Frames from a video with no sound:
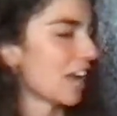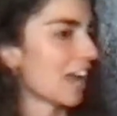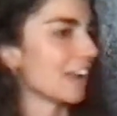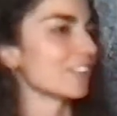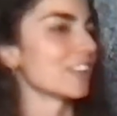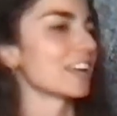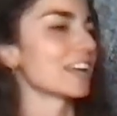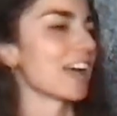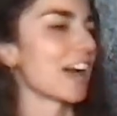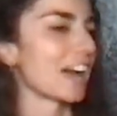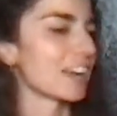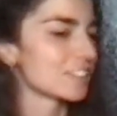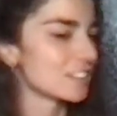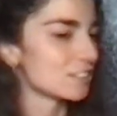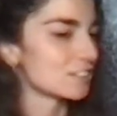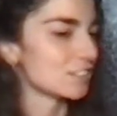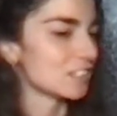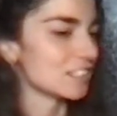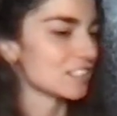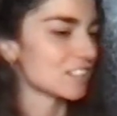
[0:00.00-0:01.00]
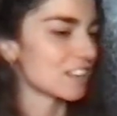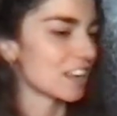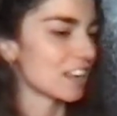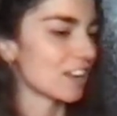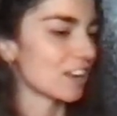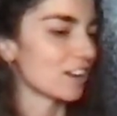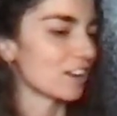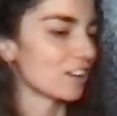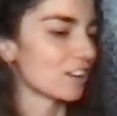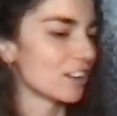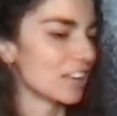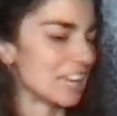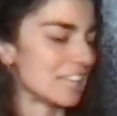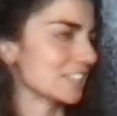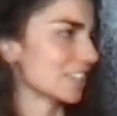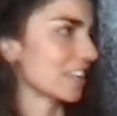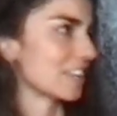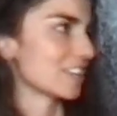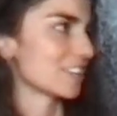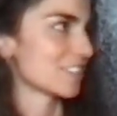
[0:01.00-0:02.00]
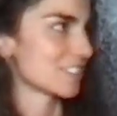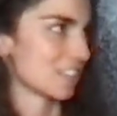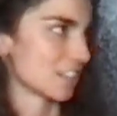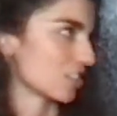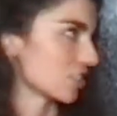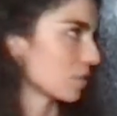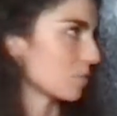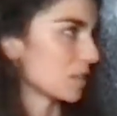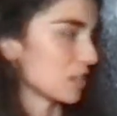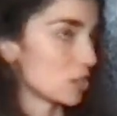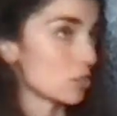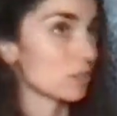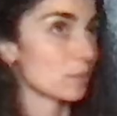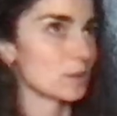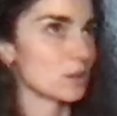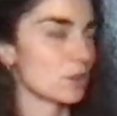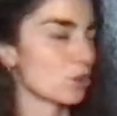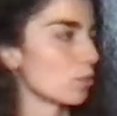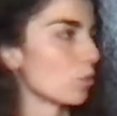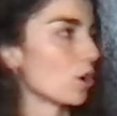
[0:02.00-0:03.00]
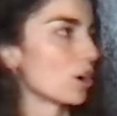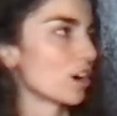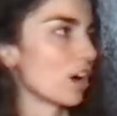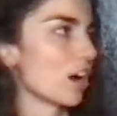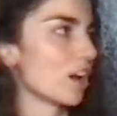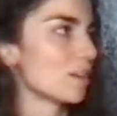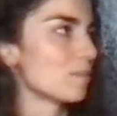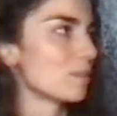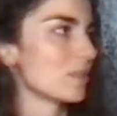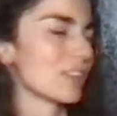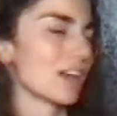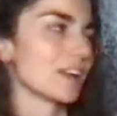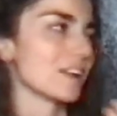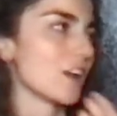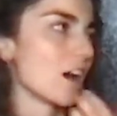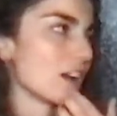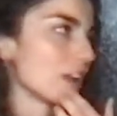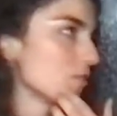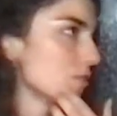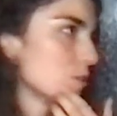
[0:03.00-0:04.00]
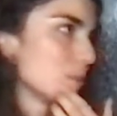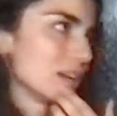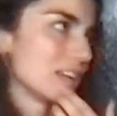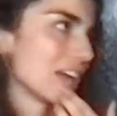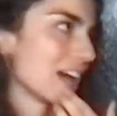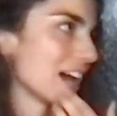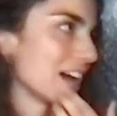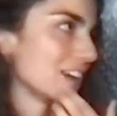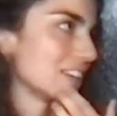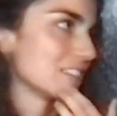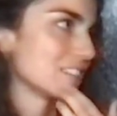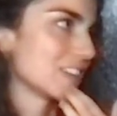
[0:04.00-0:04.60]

And active listening is such something you can work on, but that not everybody has.